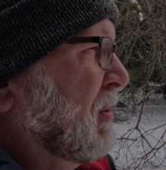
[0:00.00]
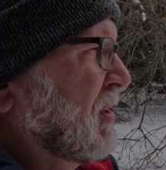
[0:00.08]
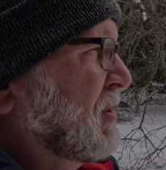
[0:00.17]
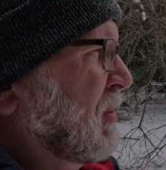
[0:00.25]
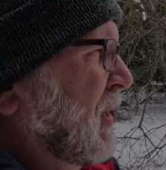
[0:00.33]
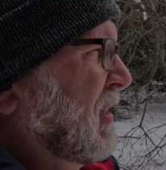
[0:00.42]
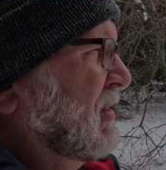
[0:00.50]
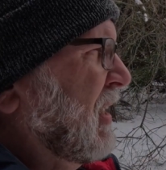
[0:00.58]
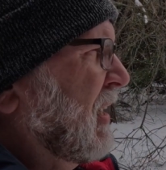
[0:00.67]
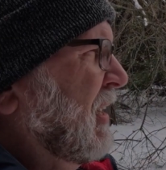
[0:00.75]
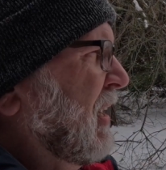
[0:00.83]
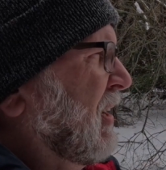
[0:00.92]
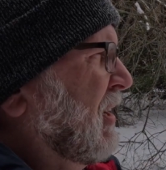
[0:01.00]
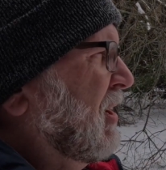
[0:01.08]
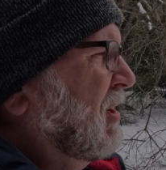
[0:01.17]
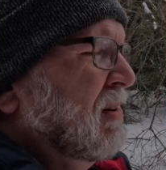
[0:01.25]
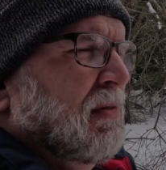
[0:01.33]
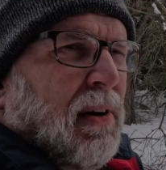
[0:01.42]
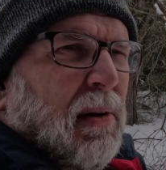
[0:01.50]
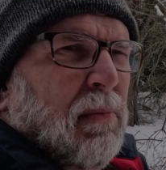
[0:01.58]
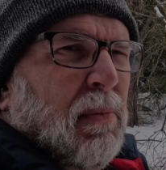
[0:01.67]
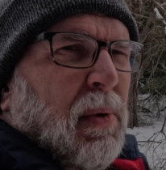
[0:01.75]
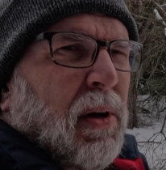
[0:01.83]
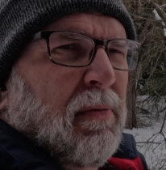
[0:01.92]
of swings that hung
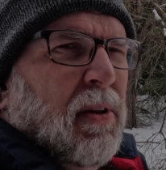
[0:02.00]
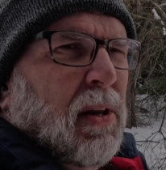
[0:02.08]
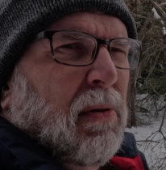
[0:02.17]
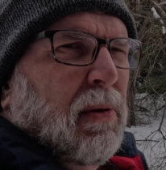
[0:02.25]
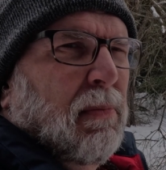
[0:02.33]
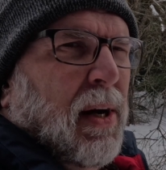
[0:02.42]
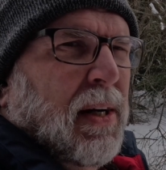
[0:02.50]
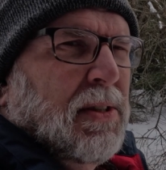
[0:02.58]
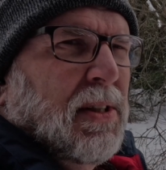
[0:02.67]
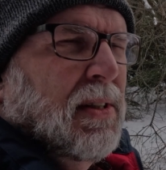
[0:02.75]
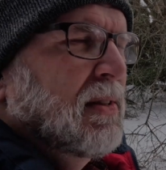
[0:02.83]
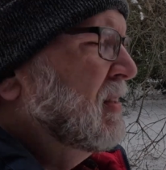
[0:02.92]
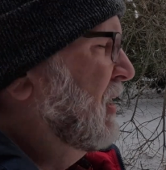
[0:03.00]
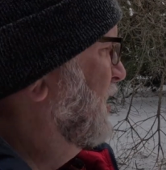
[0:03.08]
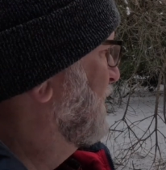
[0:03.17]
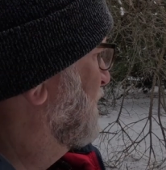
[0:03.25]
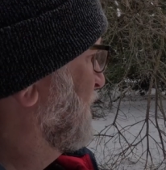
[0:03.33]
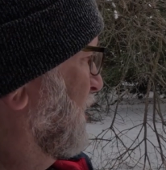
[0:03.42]
from one of the lower branches, and this is